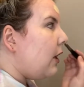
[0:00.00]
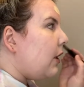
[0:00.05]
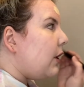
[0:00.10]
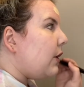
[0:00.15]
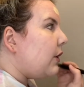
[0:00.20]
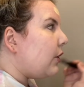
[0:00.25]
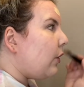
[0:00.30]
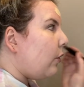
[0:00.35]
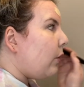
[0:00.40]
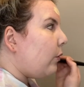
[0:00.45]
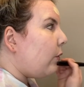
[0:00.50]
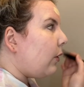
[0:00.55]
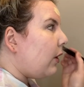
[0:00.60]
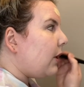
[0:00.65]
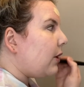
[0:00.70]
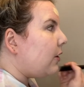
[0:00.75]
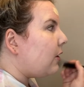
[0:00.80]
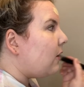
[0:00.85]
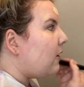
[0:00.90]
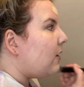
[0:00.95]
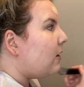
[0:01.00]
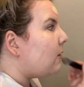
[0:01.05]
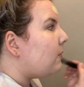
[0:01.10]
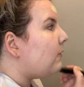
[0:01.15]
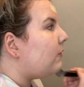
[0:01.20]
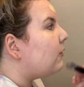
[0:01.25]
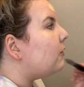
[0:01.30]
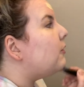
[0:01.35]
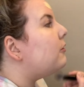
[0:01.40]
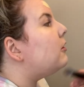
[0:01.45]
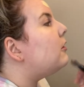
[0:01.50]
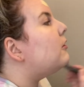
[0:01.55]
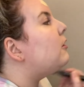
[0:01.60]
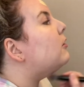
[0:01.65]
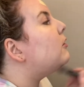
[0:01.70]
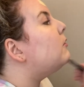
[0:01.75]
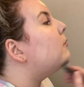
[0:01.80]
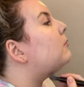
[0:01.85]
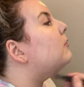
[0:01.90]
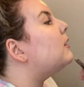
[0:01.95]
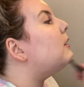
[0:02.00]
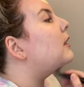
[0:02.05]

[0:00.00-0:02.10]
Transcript: So I rushed home, flew home.